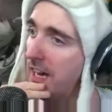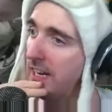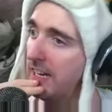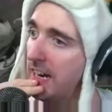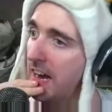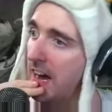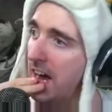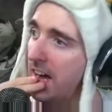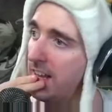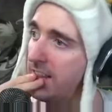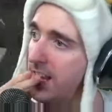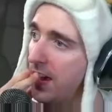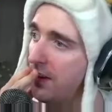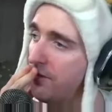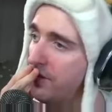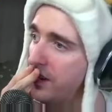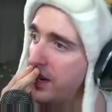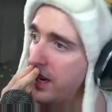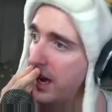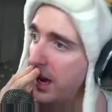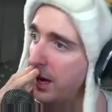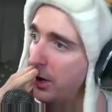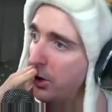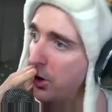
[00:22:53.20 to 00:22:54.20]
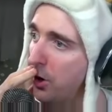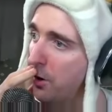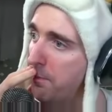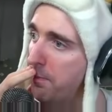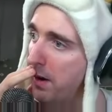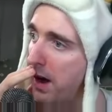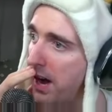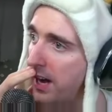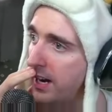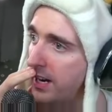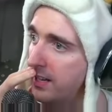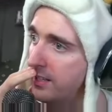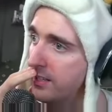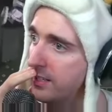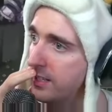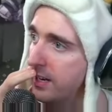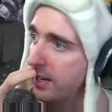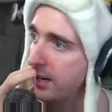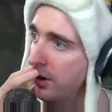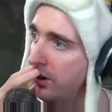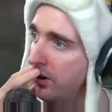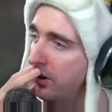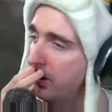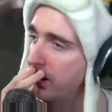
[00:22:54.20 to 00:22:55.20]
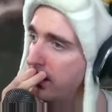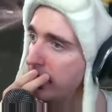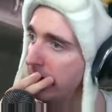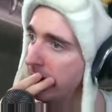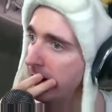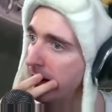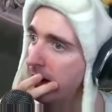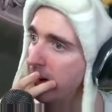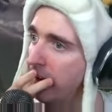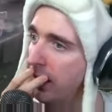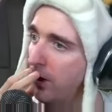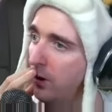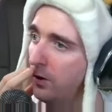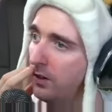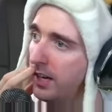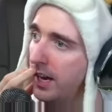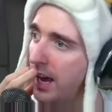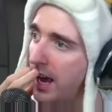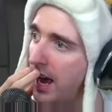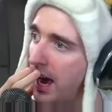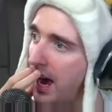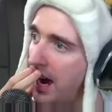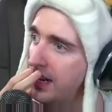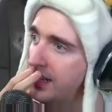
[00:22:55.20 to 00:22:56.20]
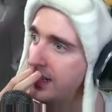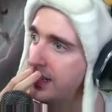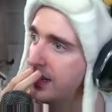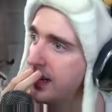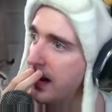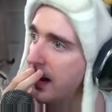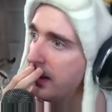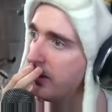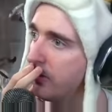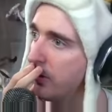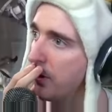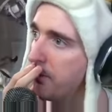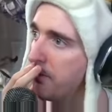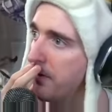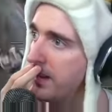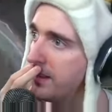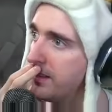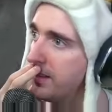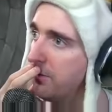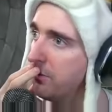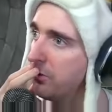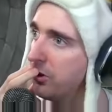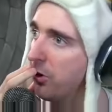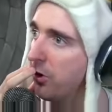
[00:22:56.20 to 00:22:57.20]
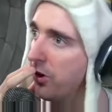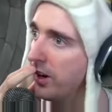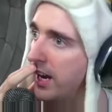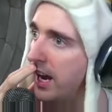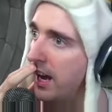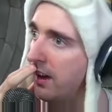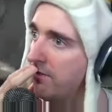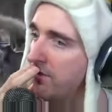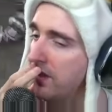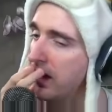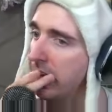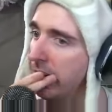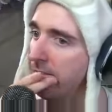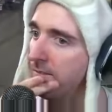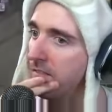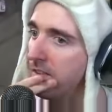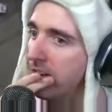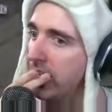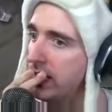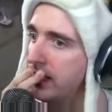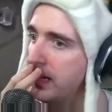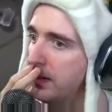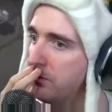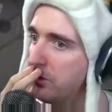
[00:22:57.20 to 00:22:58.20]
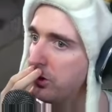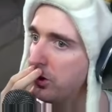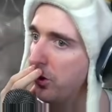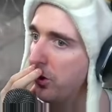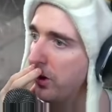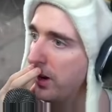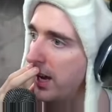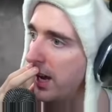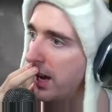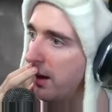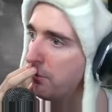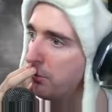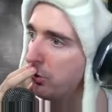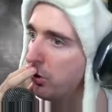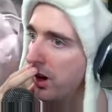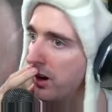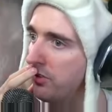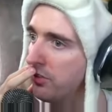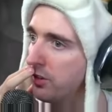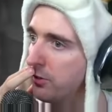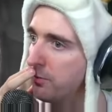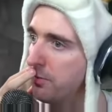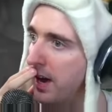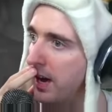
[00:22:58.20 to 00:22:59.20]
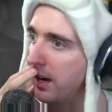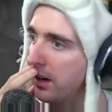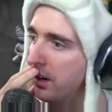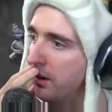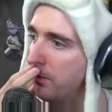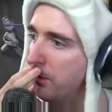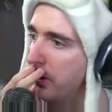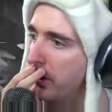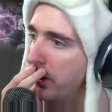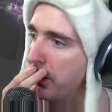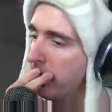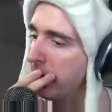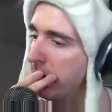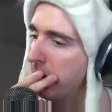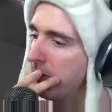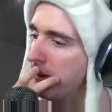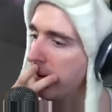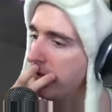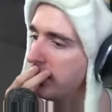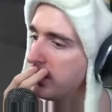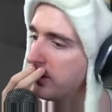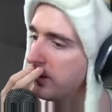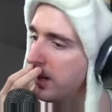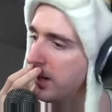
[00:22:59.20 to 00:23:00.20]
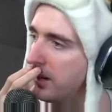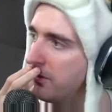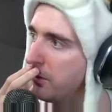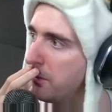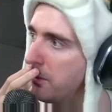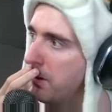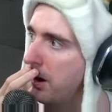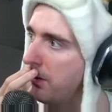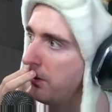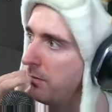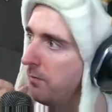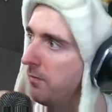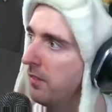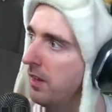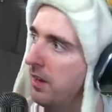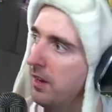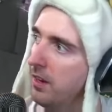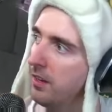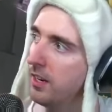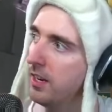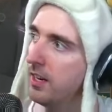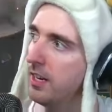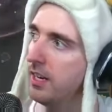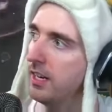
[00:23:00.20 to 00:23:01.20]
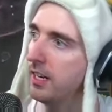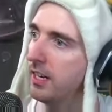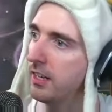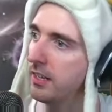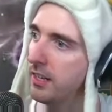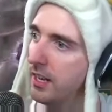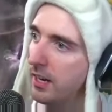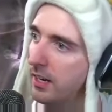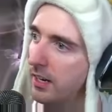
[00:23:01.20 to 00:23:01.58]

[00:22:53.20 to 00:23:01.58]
God, that Viego body steal. Okay, I did not throw. My team's going ham. My team's going ham. Graves is back up, though. Graves is kind of a problem. They need to get that